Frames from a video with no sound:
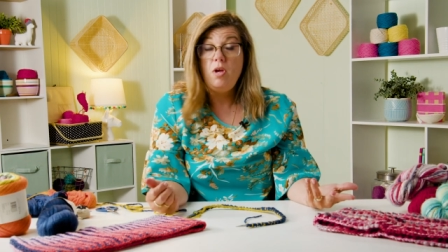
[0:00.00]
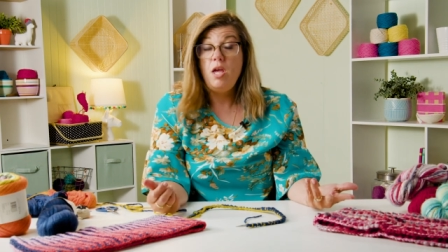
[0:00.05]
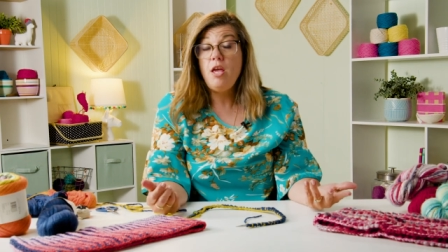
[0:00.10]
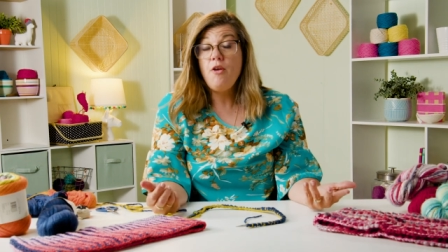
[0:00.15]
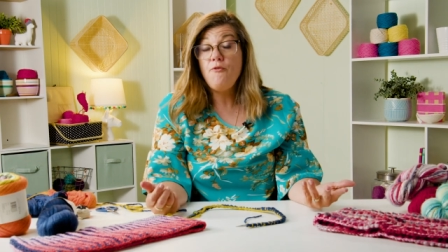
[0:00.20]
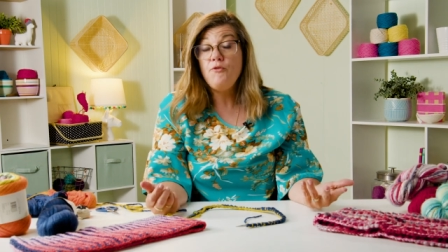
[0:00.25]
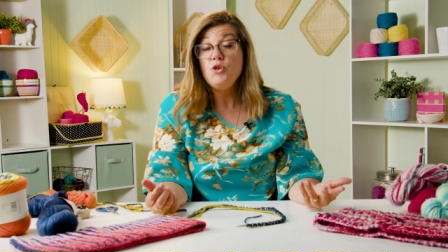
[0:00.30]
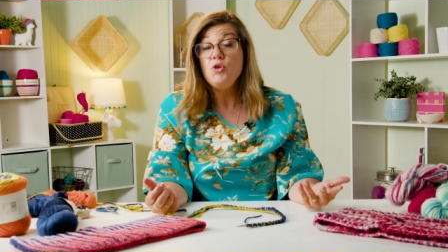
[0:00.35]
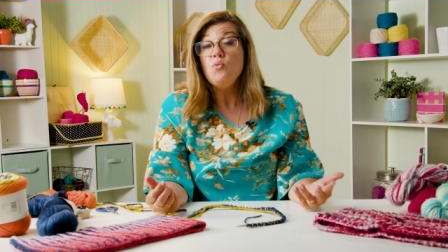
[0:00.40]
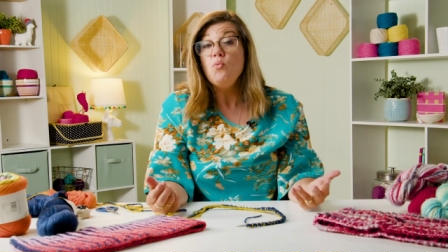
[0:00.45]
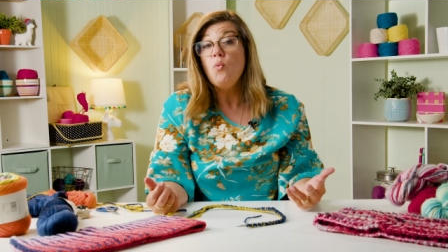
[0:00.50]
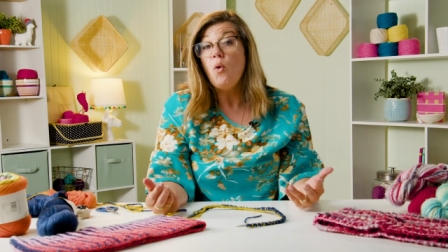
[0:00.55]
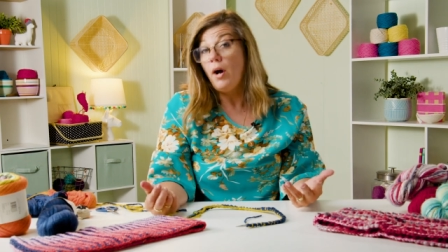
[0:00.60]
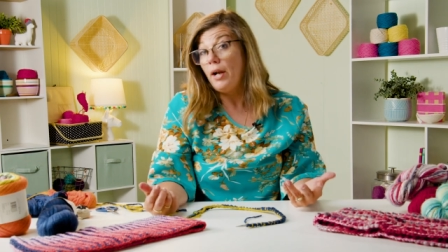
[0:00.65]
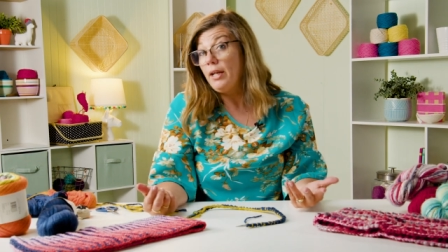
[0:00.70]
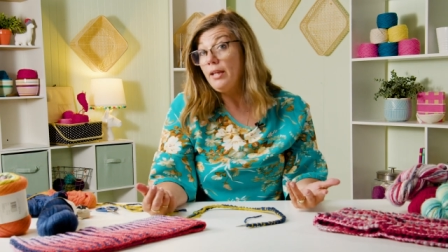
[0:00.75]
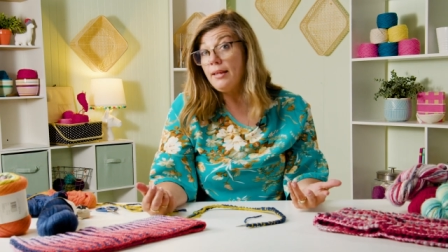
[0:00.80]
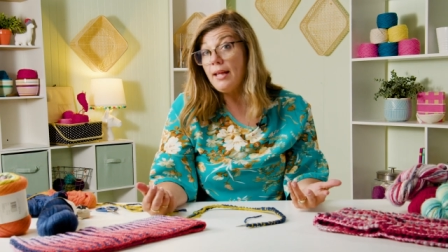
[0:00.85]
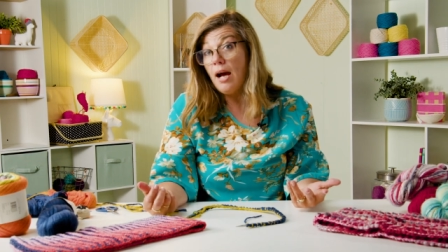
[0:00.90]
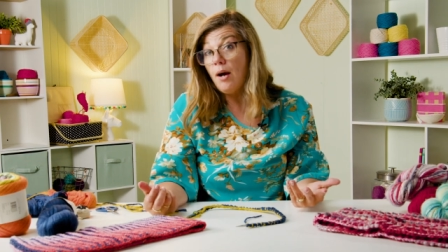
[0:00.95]
If you
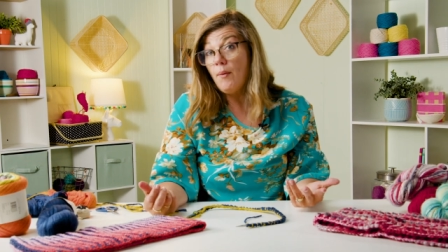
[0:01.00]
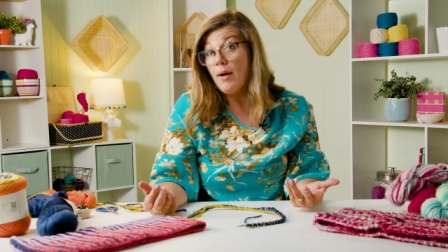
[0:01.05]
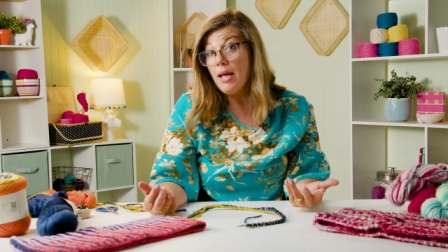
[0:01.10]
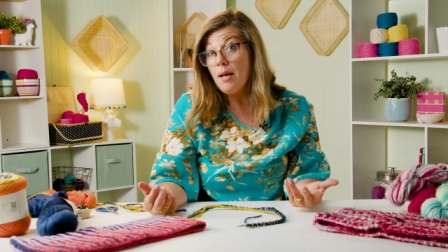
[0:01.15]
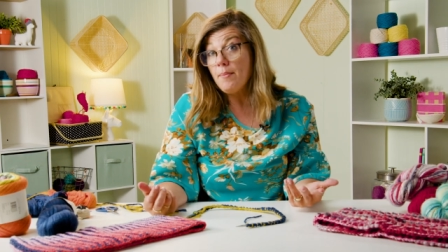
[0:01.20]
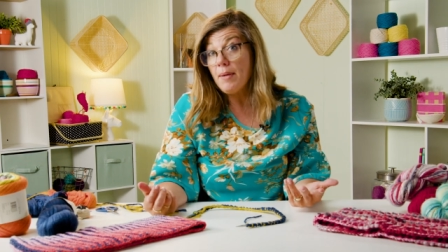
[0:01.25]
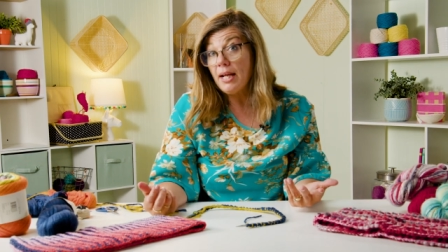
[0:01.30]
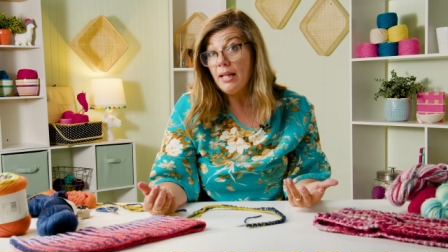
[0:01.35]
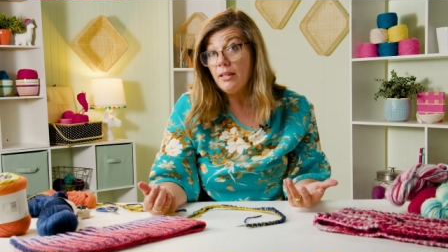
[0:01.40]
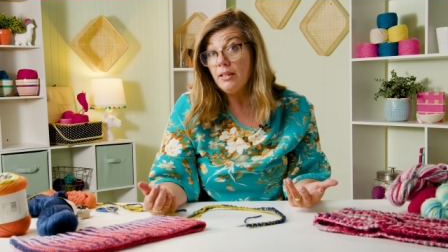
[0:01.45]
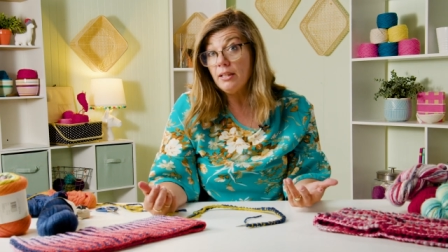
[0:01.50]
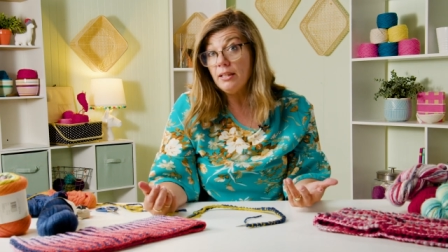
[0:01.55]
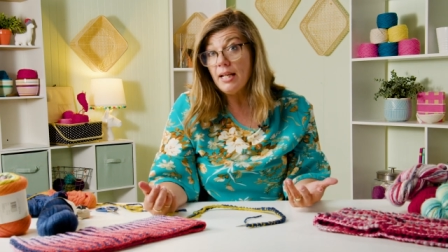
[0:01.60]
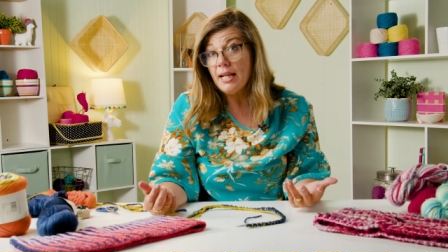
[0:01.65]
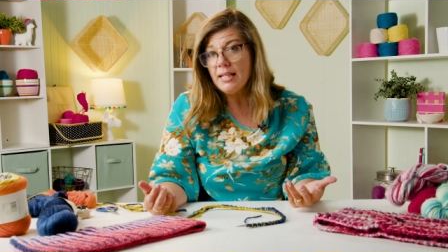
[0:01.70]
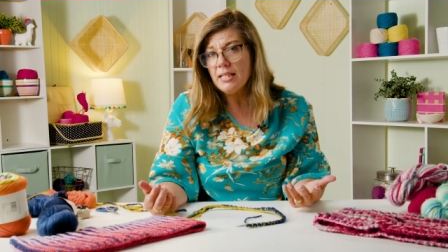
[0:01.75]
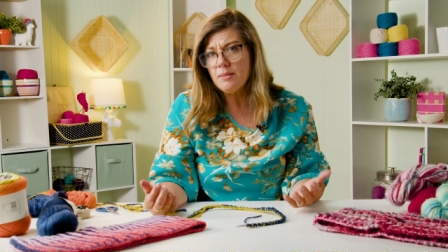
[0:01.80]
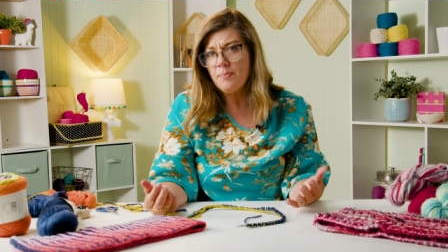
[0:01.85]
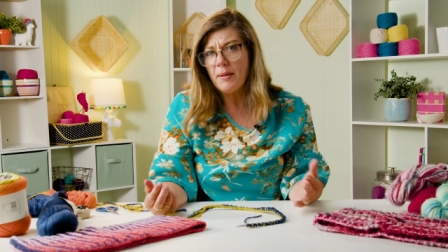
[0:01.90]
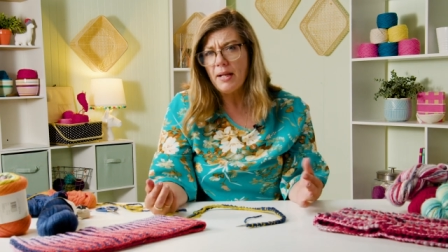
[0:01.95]
want it that way, it might look
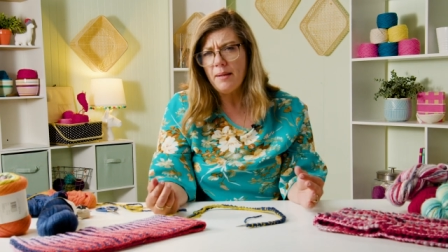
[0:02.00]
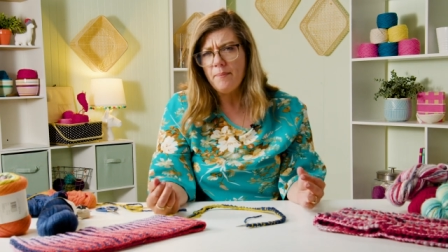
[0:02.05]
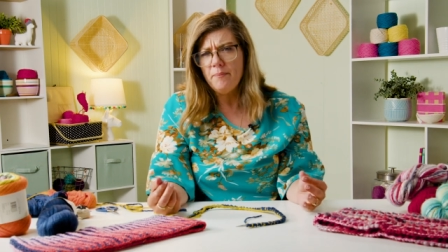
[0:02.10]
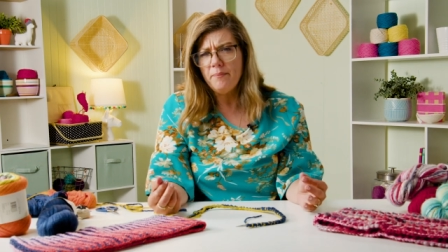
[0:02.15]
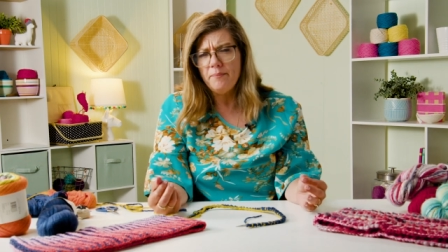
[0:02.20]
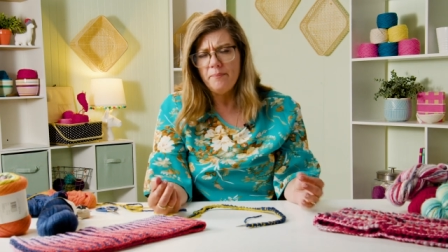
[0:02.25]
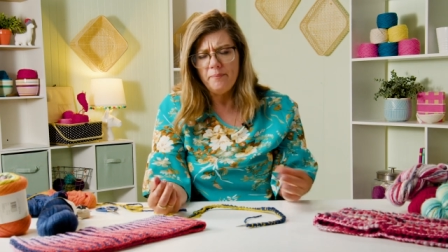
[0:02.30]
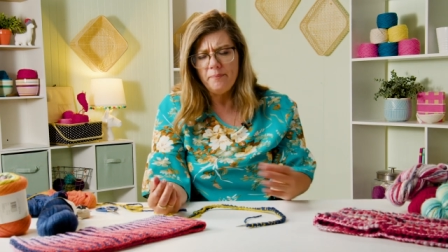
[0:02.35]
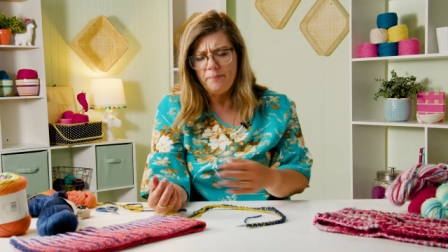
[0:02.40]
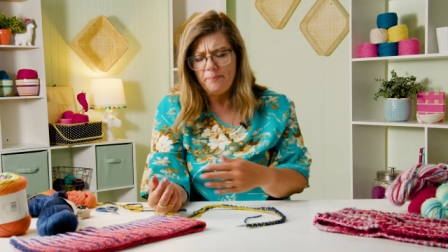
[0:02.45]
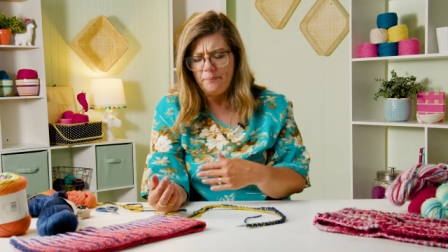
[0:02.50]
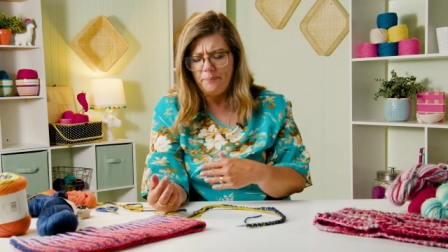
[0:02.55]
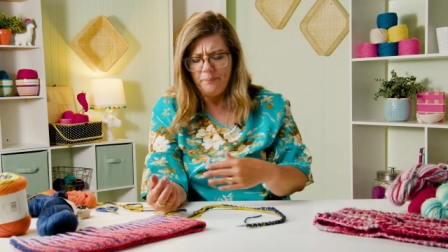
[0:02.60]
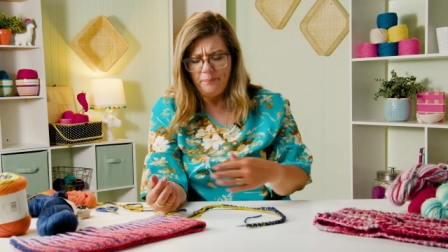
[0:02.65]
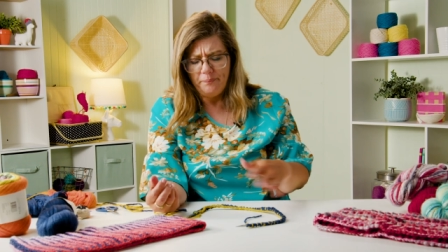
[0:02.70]
nice, but I'm.